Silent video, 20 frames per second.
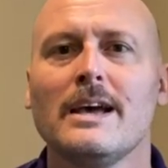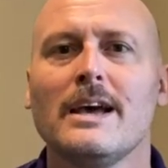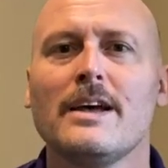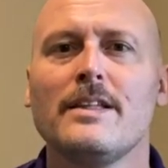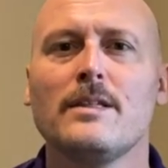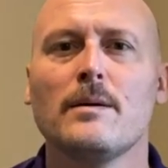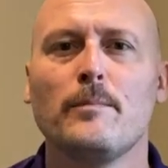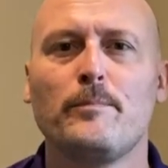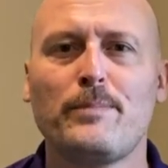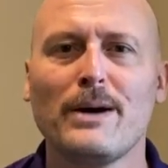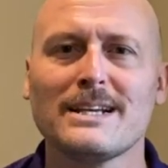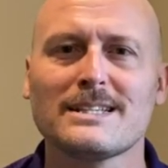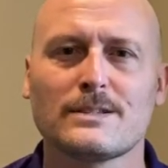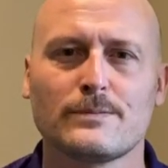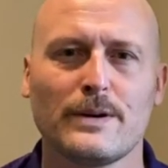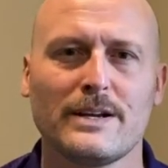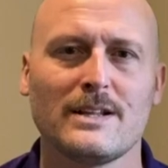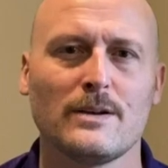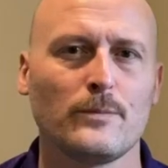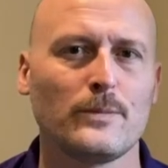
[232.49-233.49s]
in the best
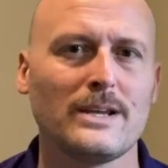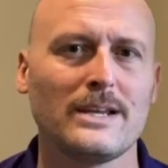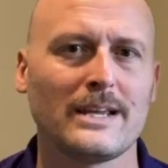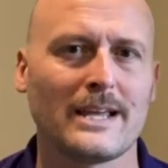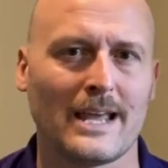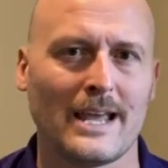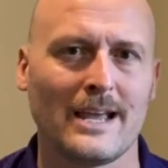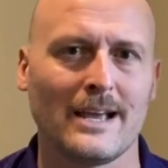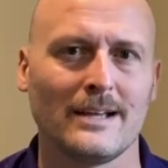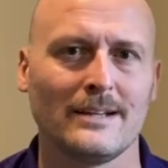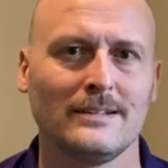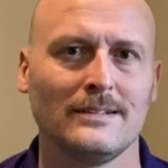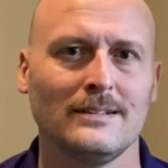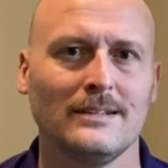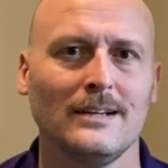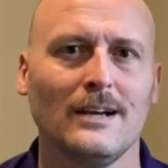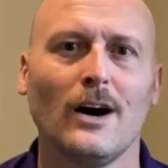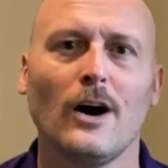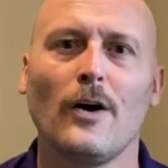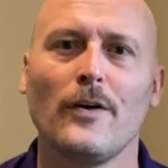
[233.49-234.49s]
way that we can
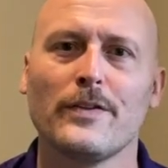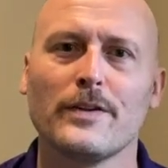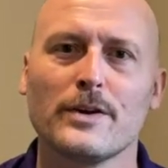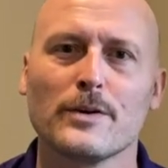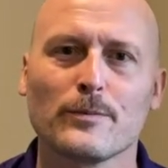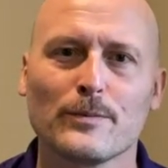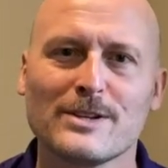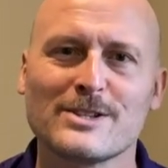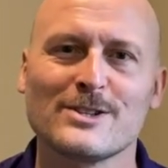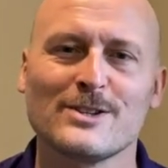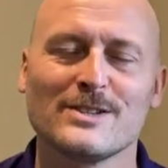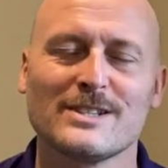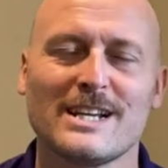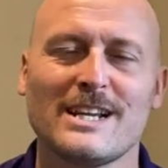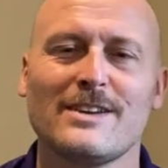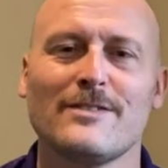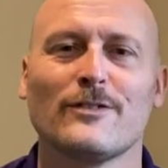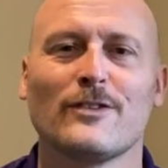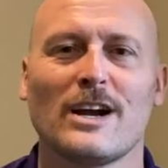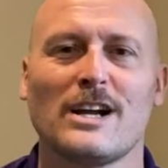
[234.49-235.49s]
on the original
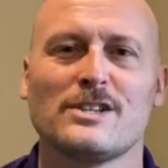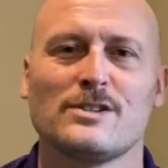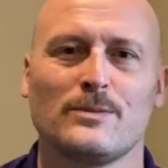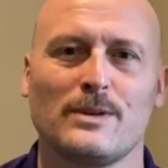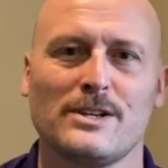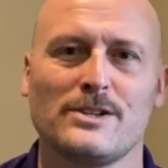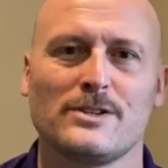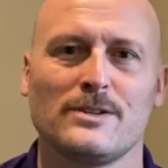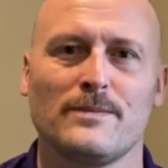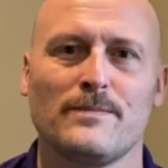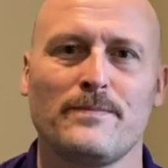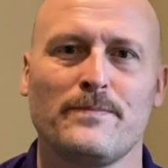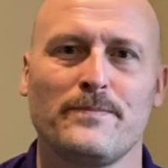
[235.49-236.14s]
date of graduation.